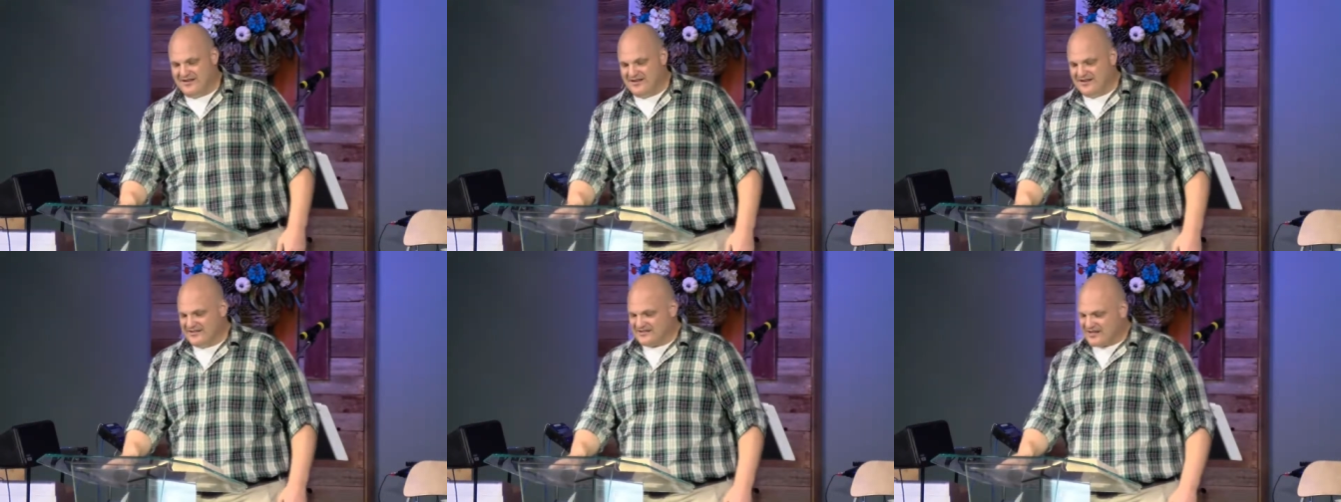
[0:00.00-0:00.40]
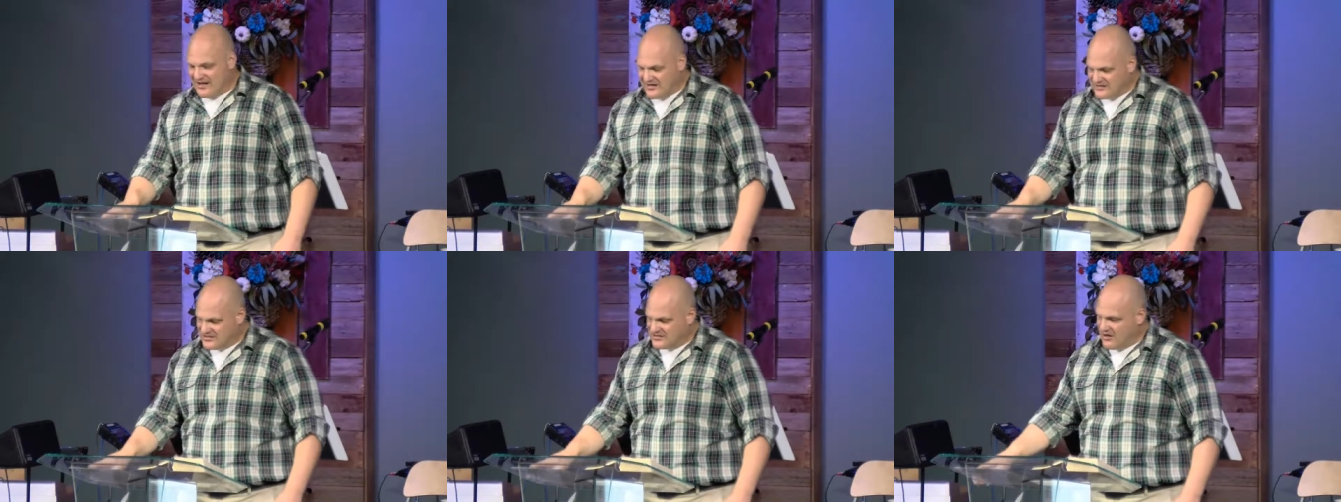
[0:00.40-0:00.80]
It's got
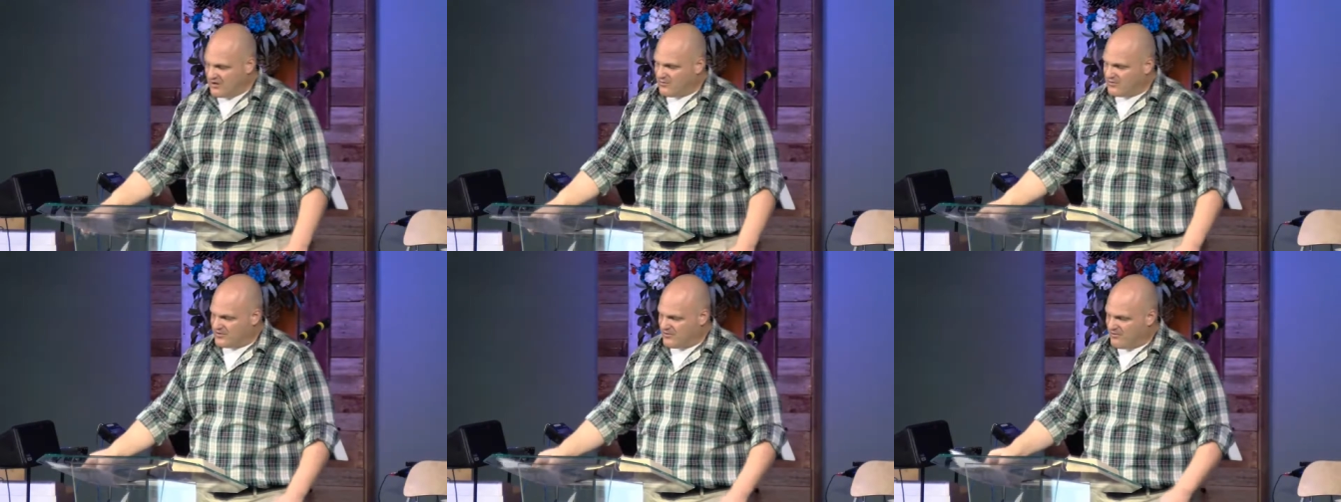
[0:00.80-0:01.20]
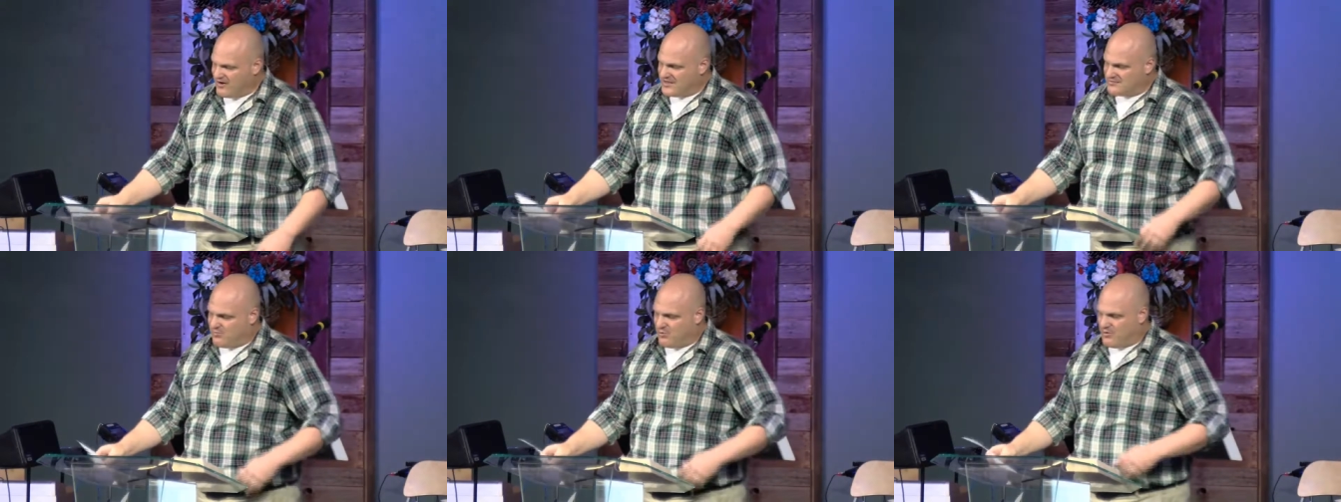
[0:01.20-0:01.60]
to start with
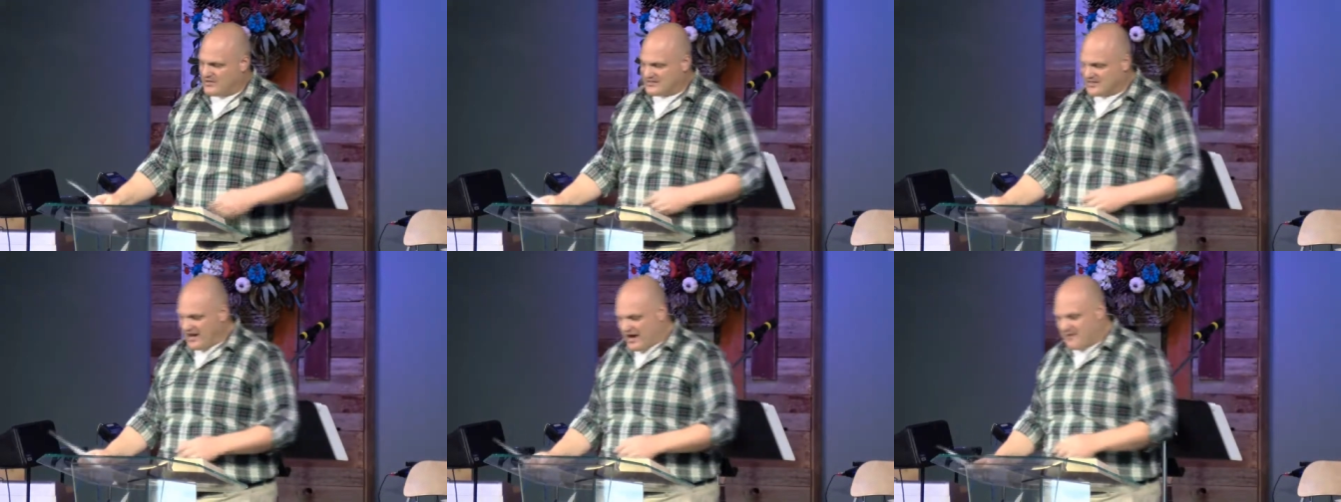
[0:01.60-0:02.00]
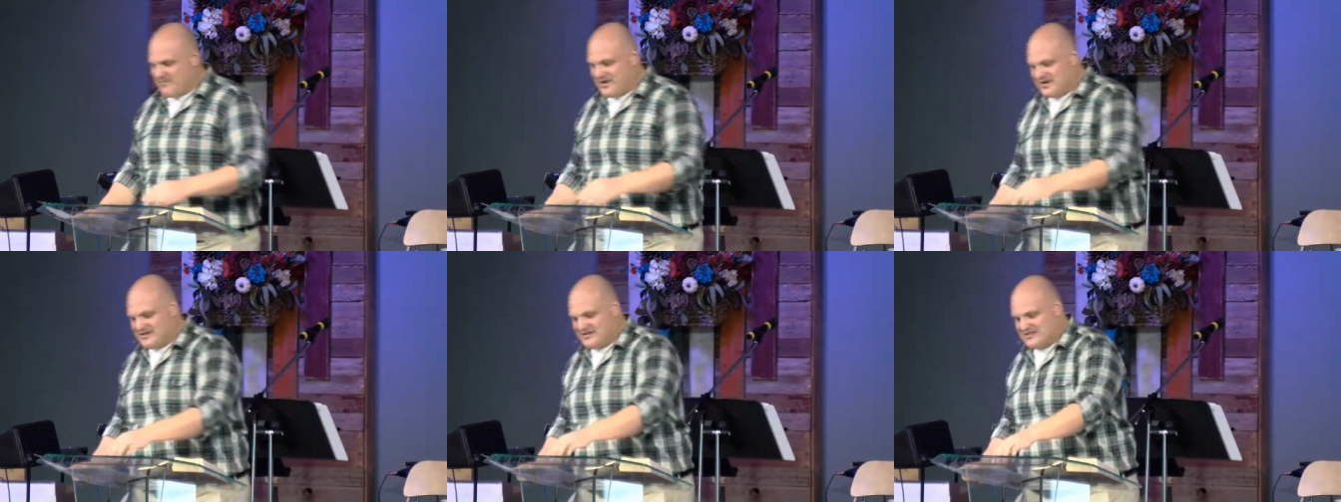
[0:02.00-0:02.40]
grace point. It's got to
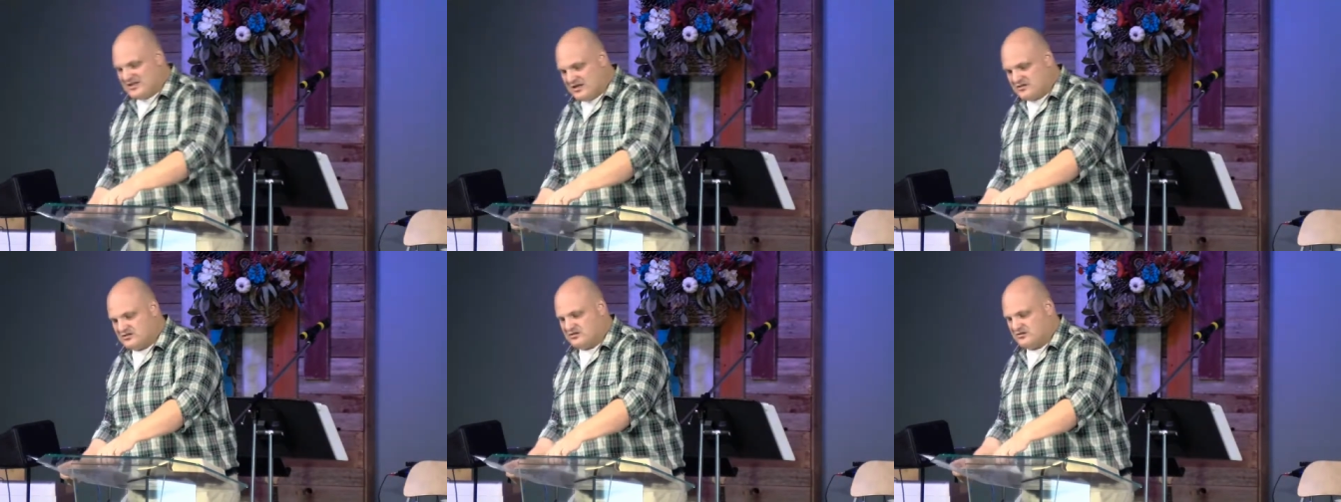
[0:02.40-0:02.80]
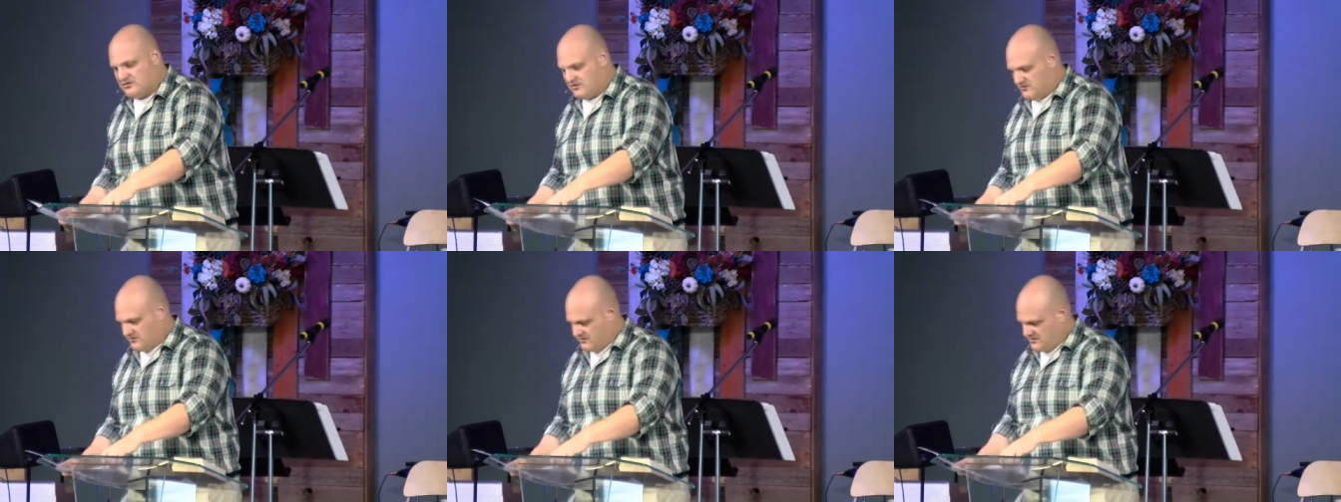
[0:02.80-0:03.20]
be intentional,
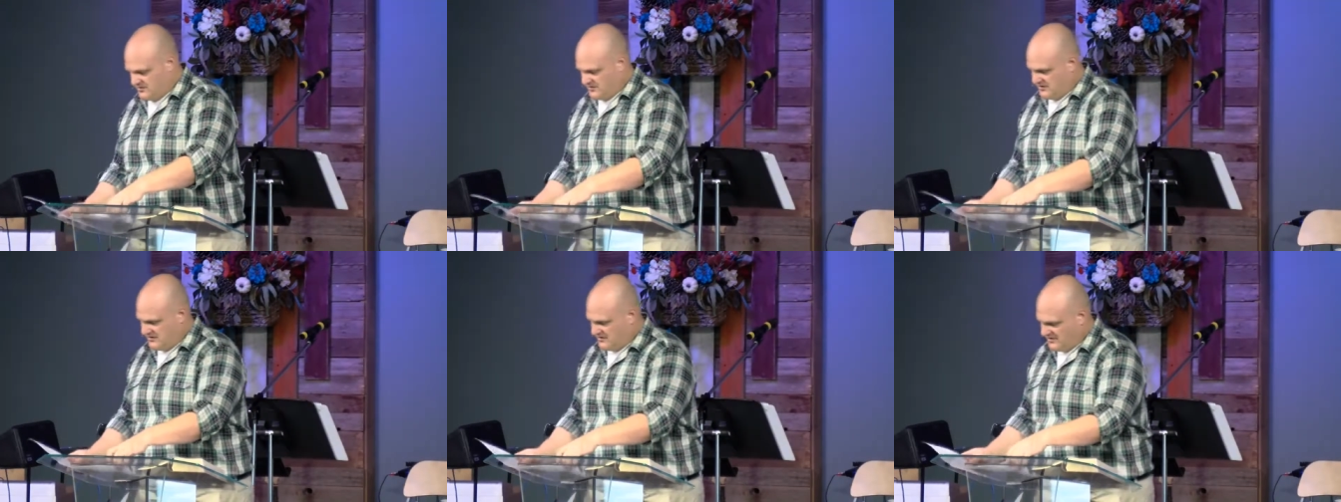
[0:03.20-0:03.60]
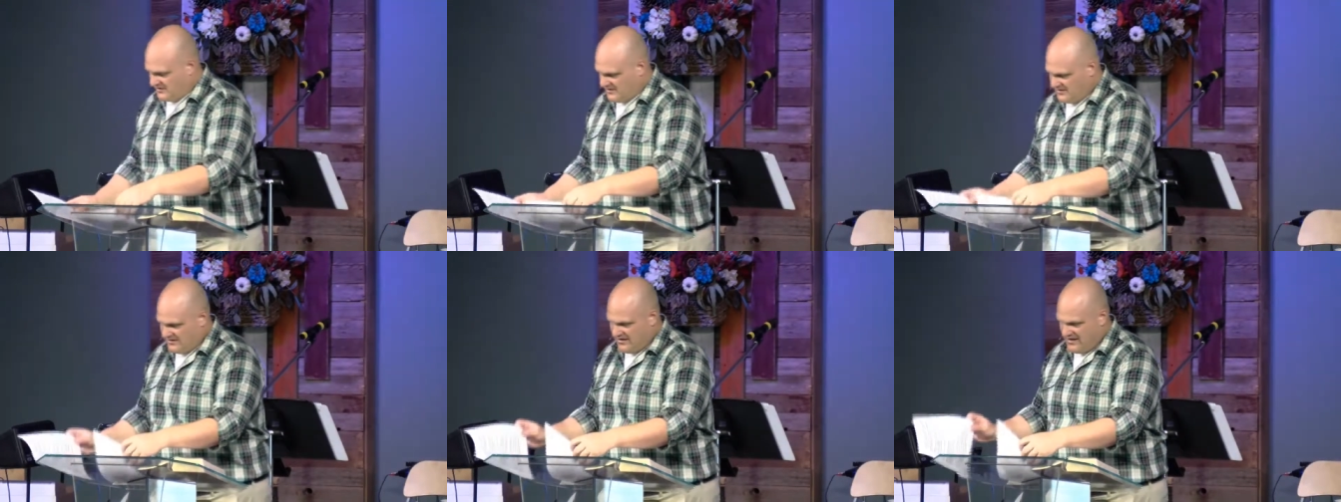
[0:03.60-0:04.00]

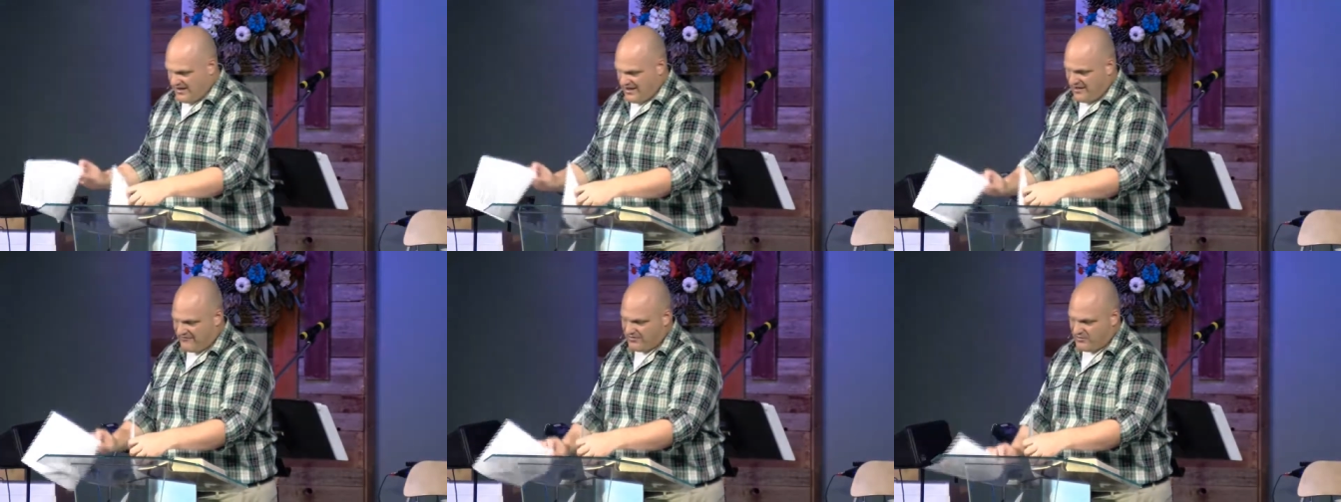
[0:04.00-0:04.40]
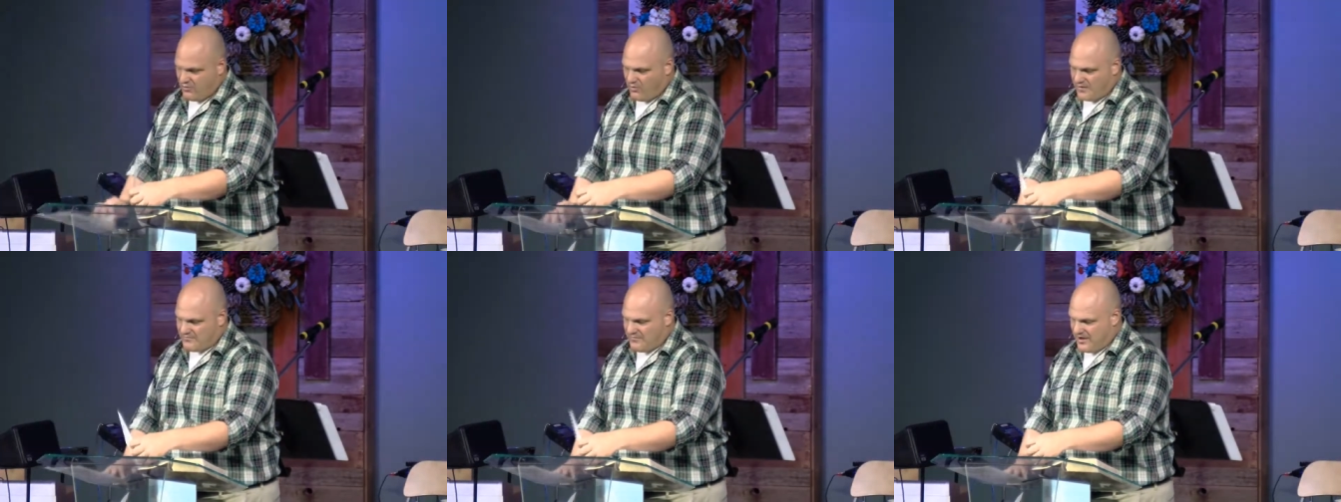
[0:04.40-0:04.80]
having
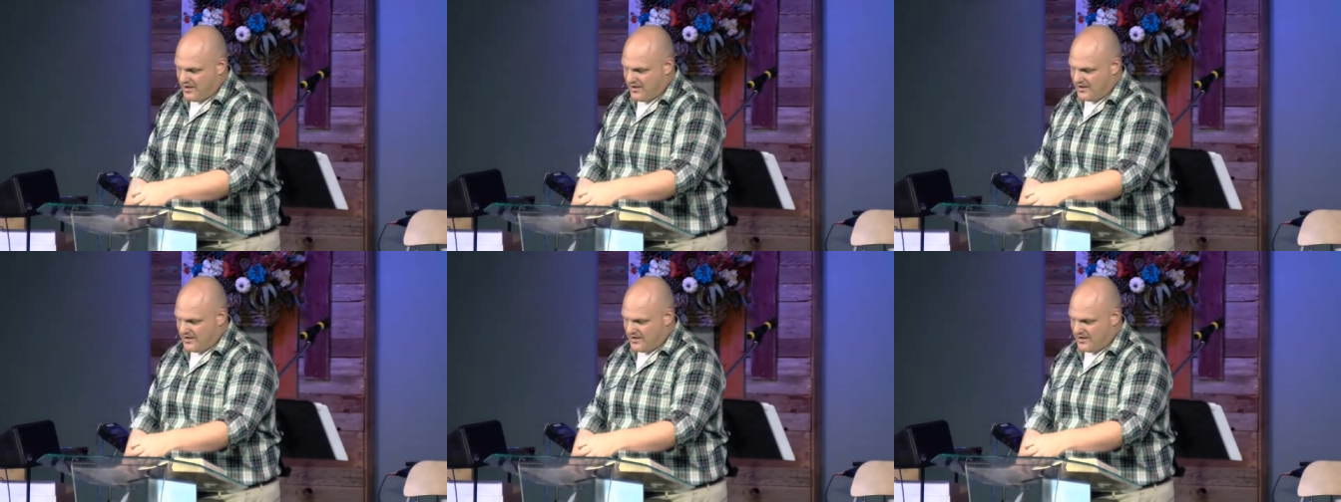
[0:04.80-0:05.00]
one mind.